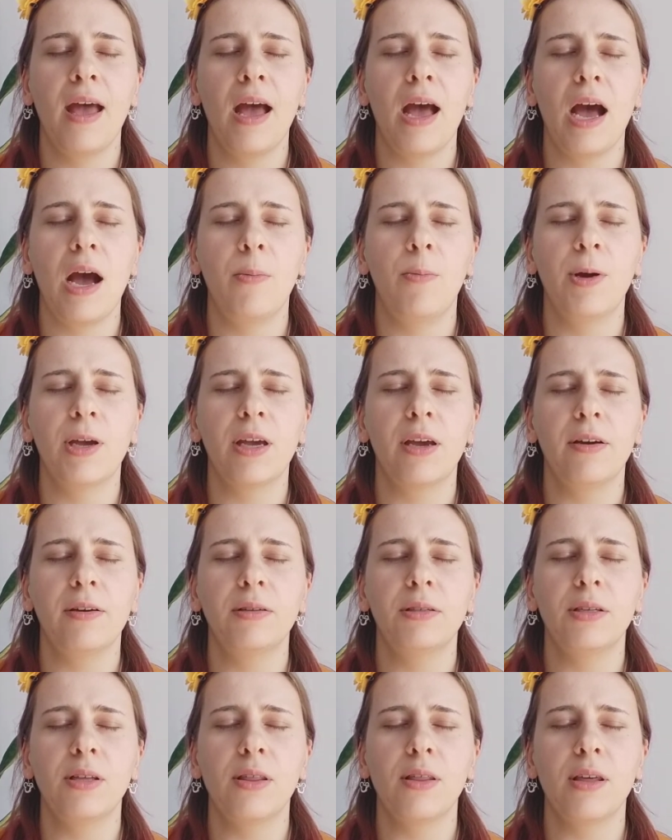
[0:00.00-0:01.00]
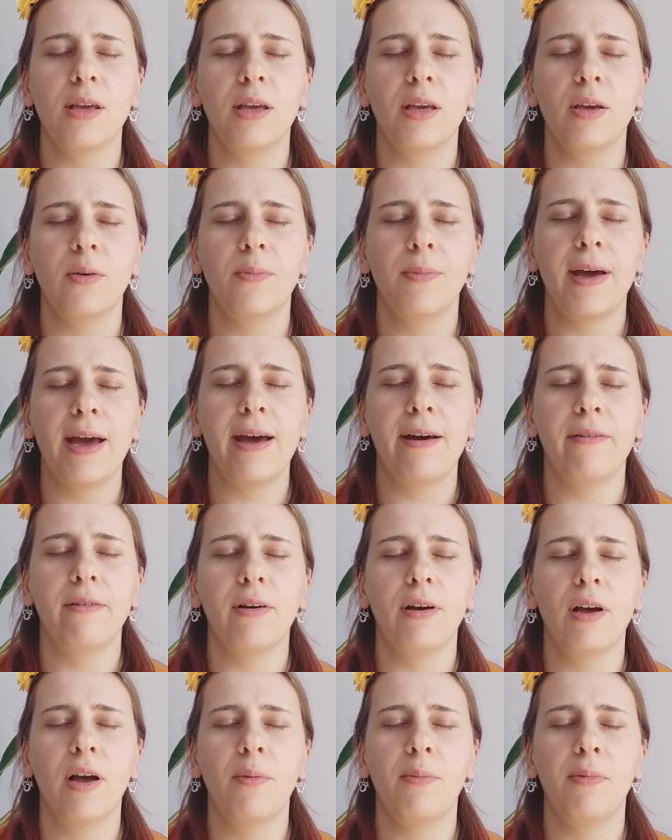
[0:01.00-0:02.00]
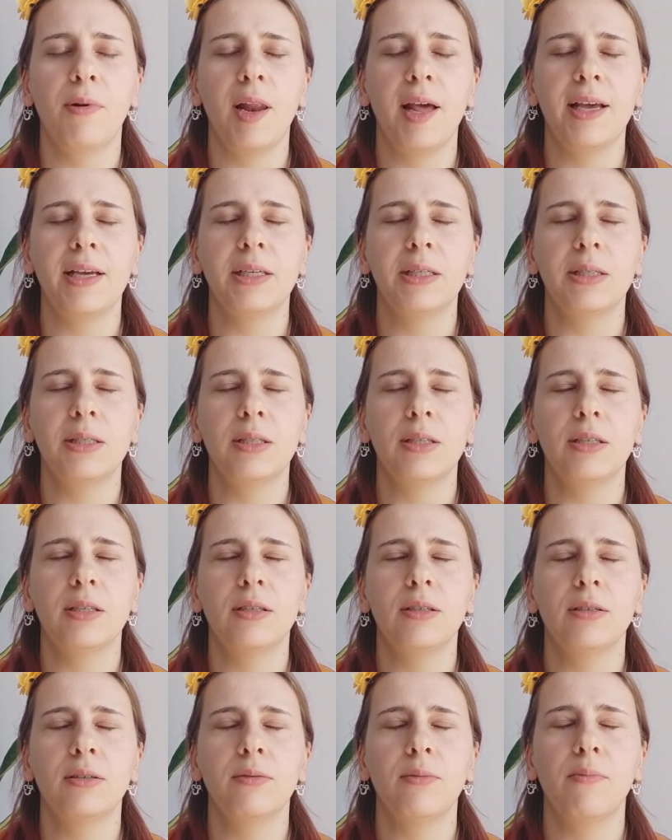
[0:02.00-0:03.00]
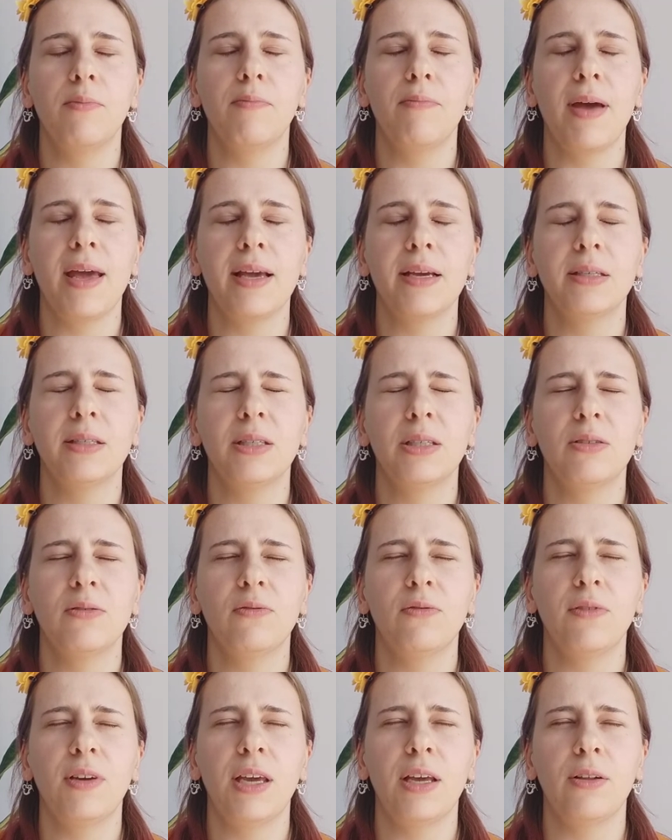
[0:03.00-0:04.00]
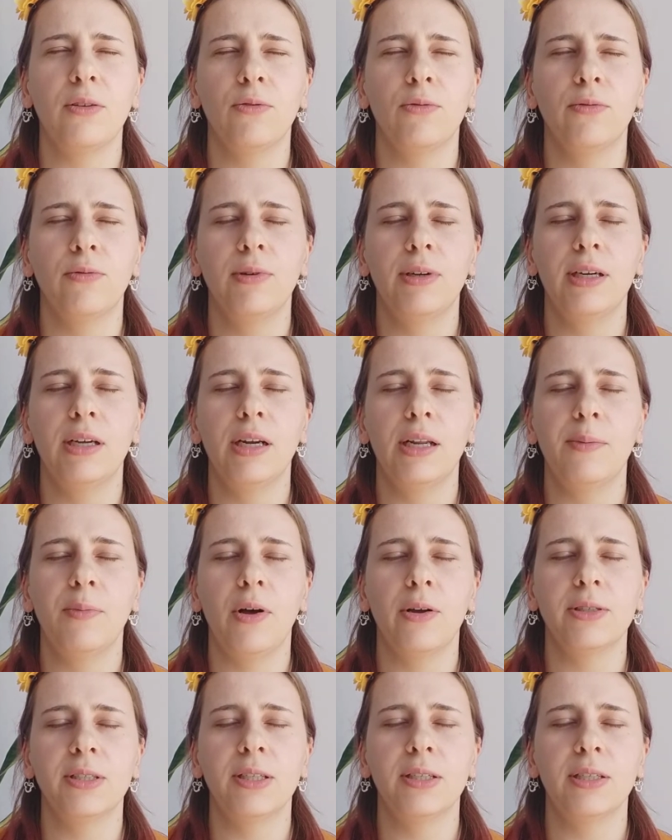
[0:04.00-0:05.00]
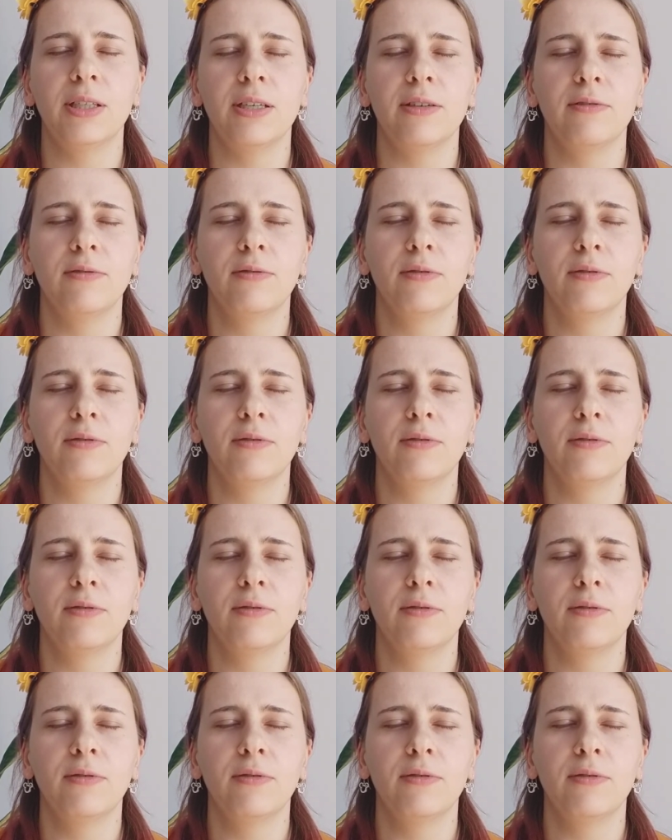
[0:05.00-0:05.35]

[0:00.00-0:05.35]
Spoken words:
And we're going to think about a place that makes us feel really positive.